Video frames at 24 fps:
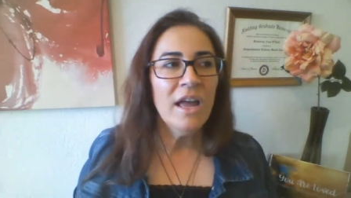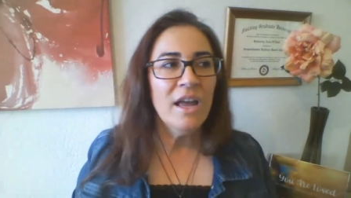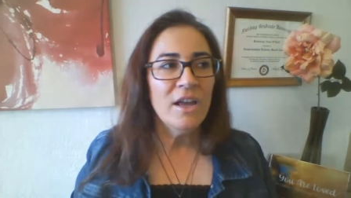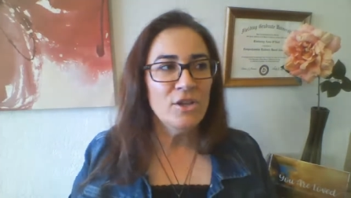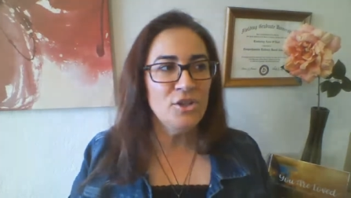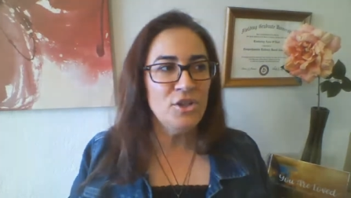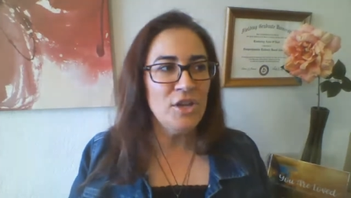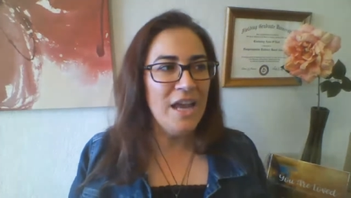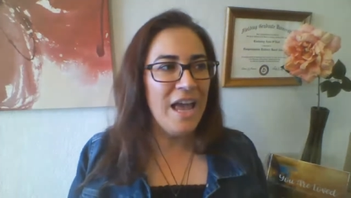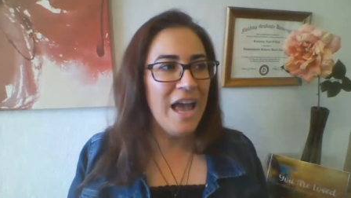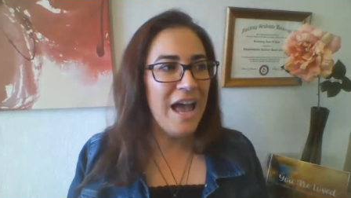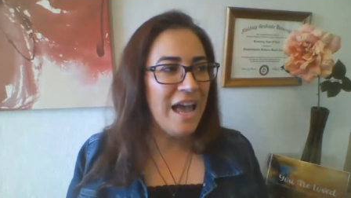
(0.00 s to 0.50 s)

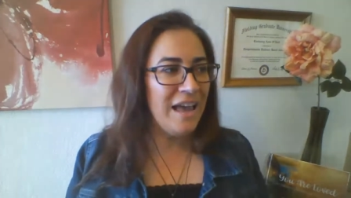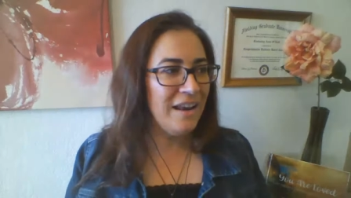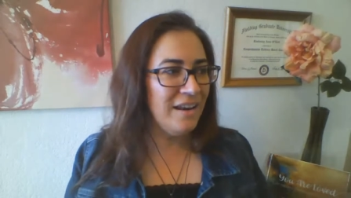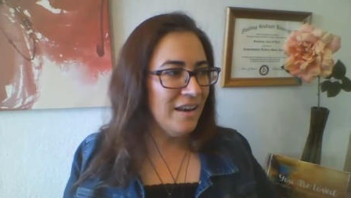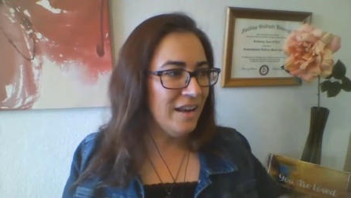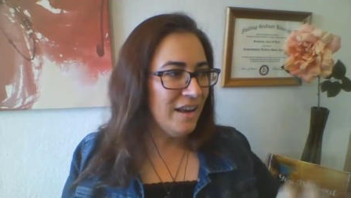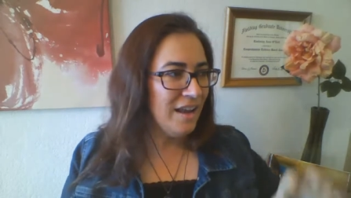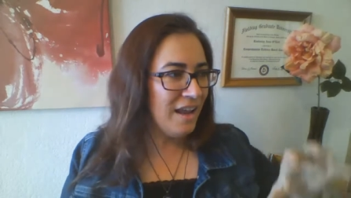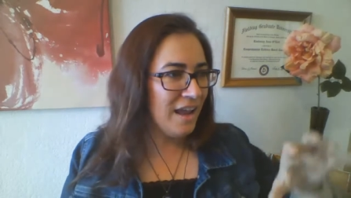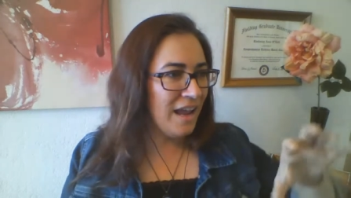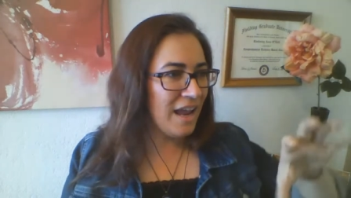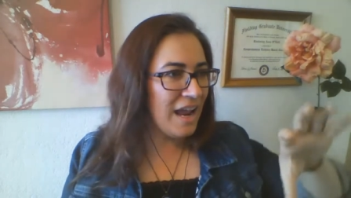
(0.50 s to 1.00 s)
She had
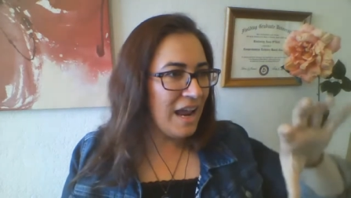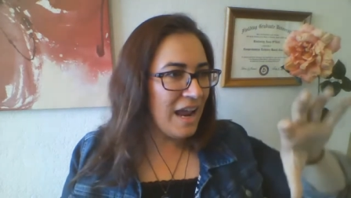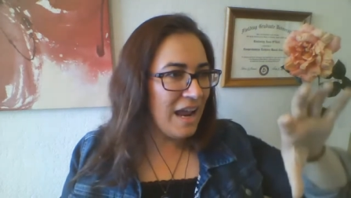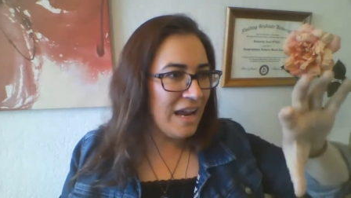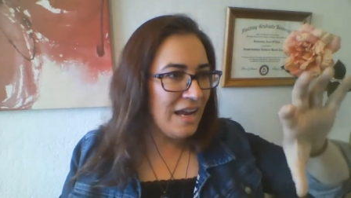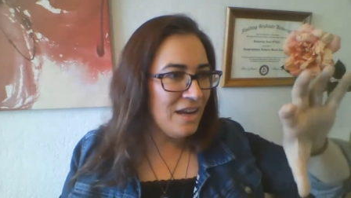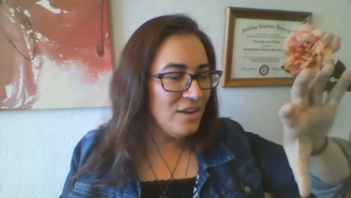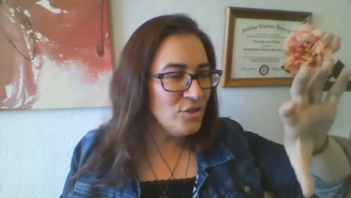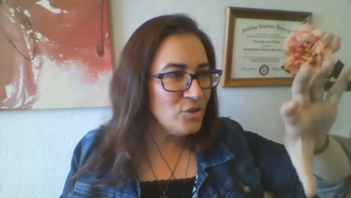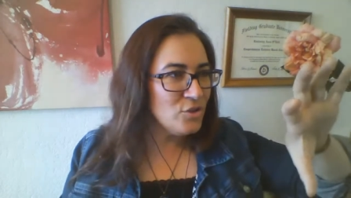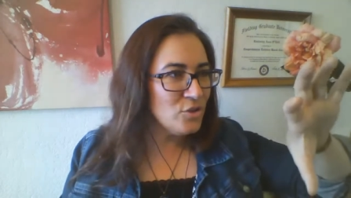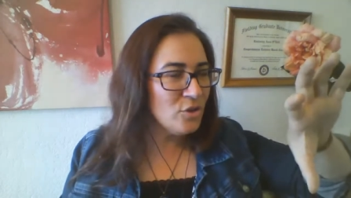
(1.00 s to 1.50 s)

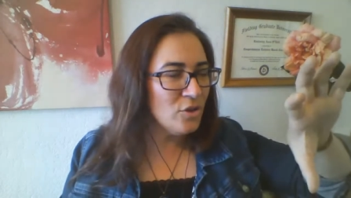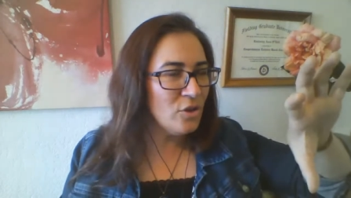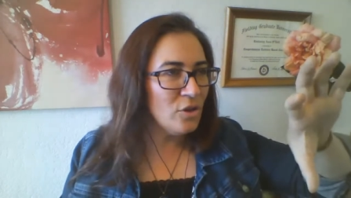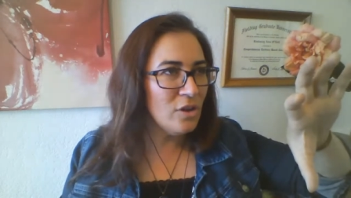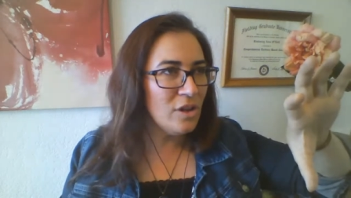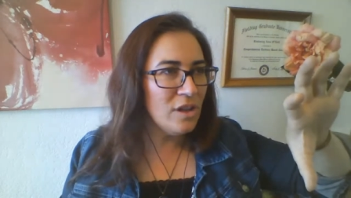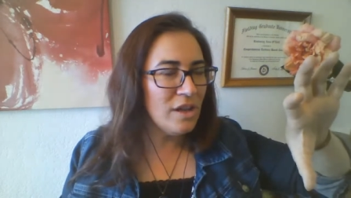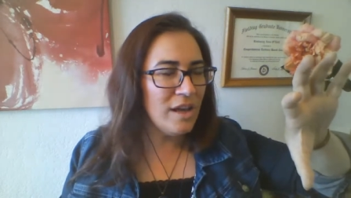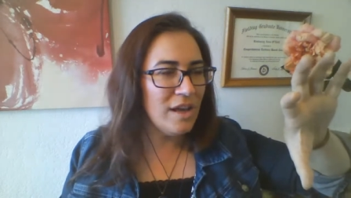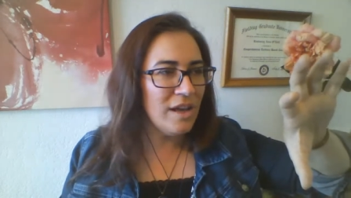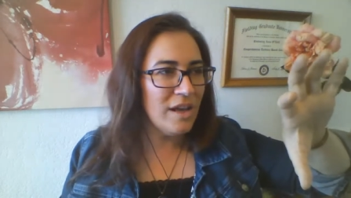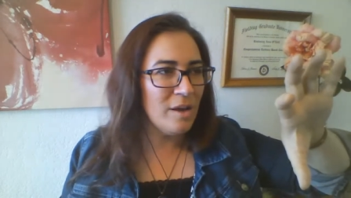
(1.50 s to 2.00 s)

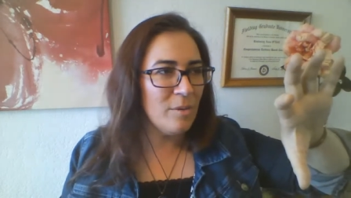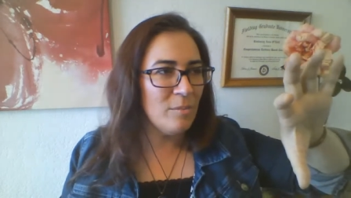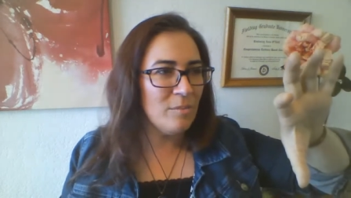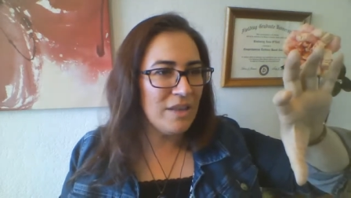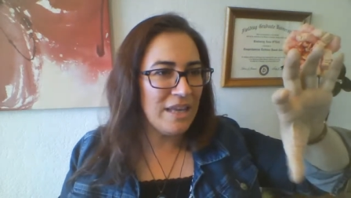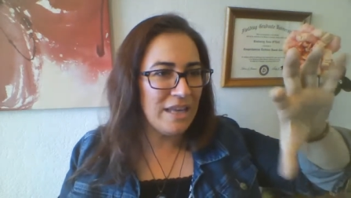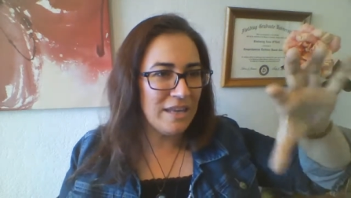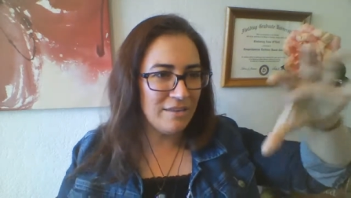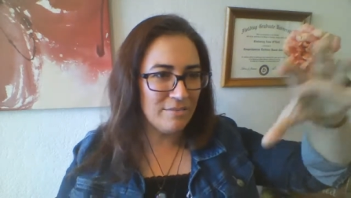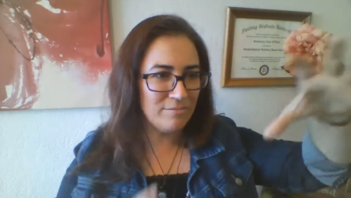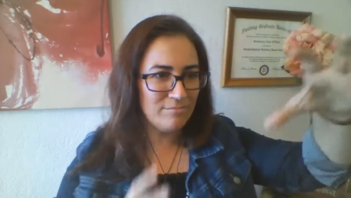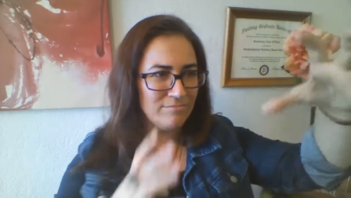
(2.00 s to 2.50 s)
angel, um,
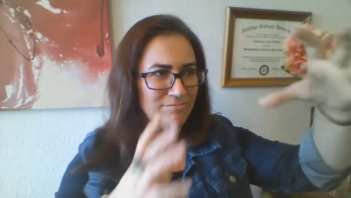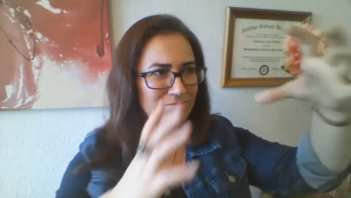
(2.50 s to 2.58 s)
like,